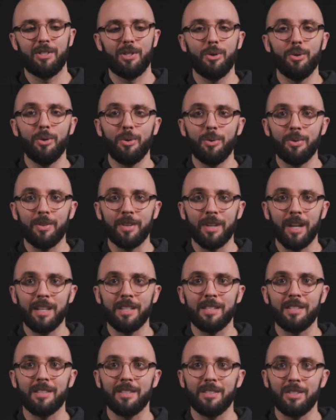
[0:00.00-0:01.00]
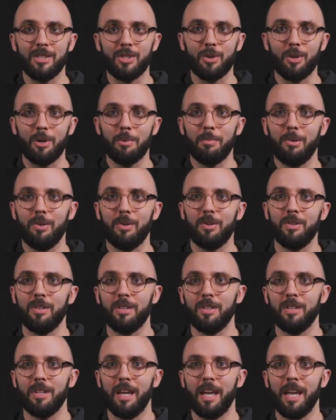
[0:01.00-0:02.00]
two nice durable
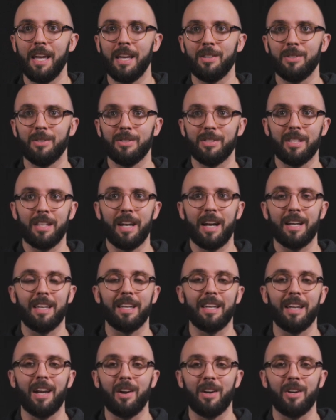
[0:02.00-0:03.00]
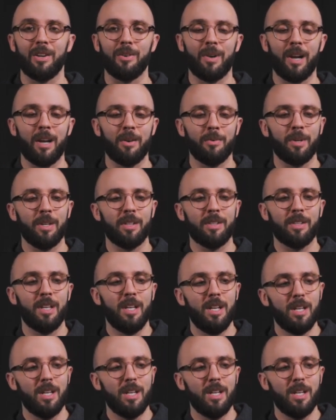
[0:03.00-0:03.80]
handles that I can carry it around with.